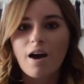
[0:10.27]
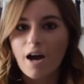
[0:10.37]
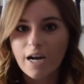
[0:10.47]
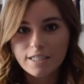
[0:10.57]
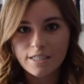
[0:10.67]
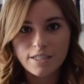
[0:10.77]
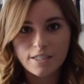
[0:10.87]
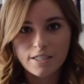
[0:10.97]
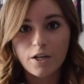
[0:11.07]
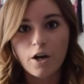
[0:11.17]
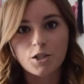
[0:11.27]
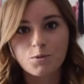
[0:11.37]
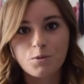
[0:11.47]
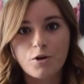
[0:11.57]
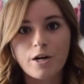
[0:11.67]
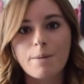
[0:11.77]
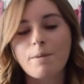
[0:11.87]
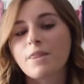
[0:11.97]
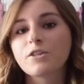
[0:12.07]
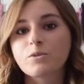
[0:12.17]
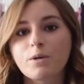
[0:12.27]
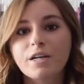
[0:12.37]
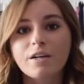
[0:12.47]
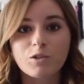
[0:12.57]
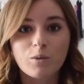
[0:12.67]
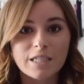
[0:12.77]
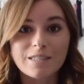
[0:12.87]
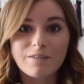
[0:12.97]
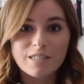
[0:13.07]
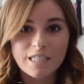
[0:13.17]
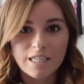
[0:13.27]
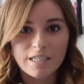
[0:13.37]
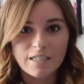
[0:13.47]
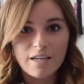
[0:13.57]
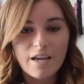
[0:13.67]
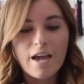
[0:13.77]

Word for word: I did the Disney College Program in the spring of 2017,